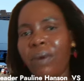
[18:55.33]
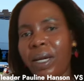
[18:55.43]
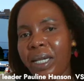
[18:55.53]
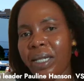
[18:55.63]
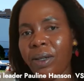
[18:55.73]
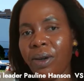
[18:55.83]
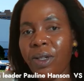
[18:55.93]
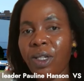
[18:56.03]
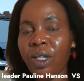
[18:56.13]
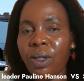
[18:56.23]
one doesn't
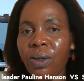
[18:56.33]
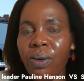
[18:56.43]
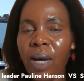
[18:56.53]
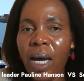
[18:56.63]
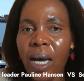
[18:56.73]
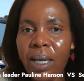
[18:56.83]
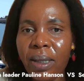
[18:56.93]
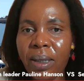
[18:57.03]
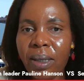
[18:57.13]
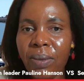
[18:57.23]
continue,
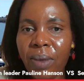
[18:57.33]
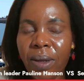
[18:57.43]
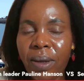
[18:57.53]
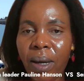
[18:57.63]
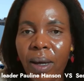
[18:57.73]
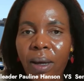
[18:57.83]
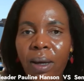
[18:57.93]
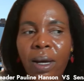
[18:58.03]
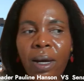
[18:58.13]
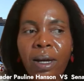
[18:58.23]
and with
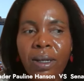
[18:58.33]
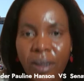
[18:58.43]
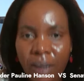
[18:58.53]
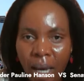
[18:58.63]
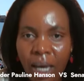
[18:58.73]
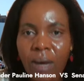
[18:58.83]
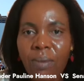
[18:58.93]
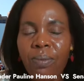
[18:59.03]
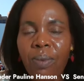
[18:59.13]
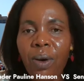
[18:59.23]
the
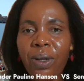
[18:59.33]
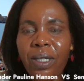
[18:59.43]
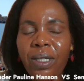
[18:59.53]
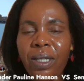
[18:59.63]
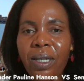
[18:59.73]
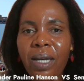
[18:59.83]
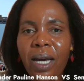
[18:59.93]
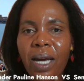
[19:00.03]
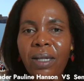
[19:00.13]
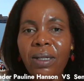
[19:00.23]
same
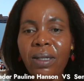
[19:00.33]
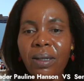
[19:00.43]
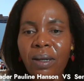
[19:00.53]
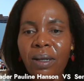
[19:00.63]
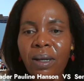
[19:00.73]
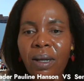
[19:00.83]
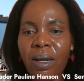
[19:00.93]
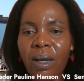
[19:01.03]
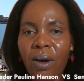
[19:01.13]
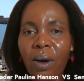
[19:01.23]
policy and
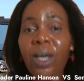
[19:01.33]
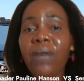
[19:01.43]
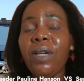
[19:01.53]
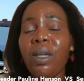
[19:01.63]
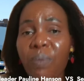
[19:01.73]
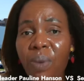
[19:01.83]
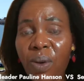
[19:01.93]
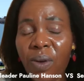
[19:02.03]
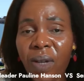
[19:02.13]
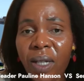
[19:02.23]
or even
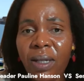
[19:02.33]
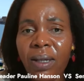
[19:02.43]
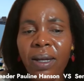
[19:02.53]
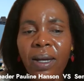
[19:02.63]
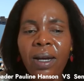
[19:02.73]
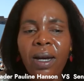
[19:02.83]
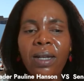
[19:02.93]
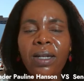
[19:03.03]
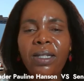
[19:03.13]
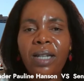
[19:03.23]
improve it.
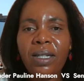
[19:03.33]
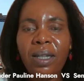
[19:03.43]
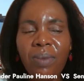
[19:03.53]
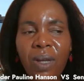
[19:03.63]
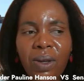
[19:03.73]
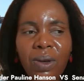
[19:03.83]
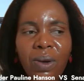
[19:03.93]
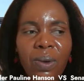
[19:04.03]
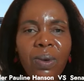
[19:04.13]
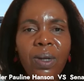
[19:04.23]
They start something
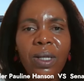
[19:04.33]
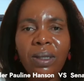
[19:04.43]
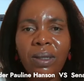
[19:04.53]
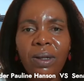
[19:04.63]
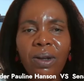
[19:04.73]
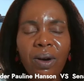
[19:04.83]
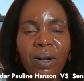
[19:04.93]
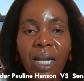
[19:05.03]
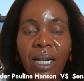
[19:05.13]
new, you don't